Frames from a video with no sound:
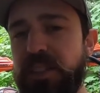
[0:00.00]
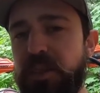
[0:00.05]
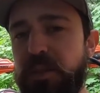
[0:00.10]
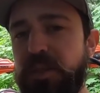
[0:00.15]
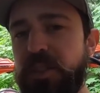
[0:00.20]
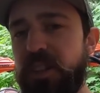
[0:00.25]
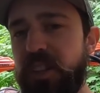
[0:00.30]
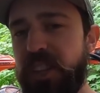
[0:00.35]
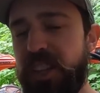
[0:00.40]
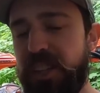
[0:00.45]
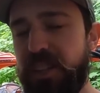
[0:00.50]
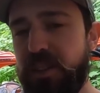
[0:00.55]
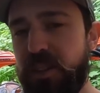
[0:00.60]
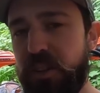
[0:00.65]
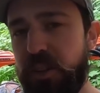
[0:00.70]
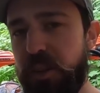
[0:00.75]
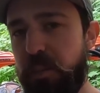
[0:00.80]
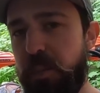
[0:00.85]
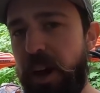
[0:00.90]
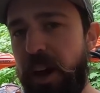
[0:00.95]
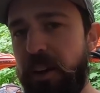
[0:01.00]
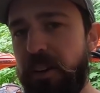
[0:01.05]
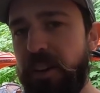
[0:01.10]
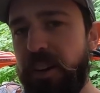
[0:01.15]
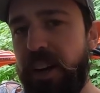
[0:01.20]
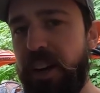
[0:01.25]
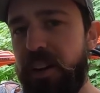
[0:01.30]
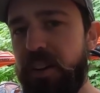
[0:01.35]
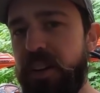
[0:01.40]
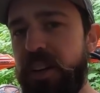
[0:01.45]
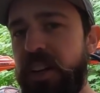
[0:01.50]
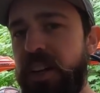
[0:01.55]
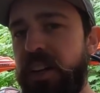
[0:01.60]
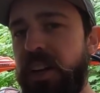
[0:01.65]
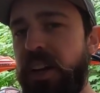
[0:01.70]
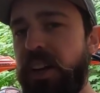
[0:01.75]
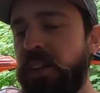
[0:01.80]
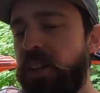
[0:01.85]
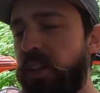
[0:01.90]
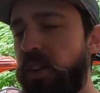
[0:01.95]
they took the battery out
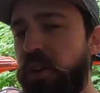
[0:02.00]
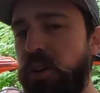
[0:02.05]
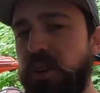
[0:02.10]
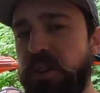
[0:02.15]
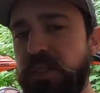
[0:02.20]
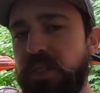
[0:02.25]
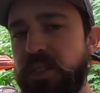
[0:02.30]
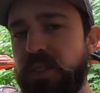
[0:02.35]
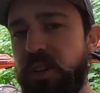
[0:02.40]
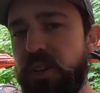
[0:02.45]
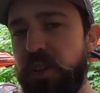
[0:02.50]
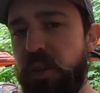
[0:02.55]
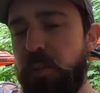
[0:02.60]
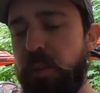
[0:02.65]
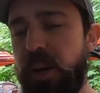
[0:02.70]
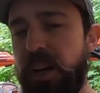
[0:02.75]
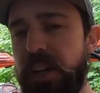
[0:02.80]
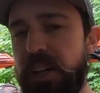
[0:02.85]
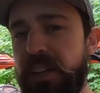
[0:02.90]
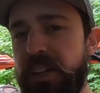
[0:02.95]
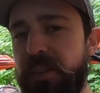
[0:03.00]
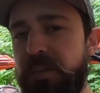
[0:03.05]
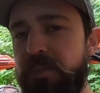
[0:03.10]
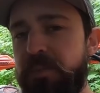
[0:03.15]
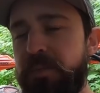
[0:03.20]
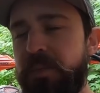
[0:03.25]
and they couldn't start the bike.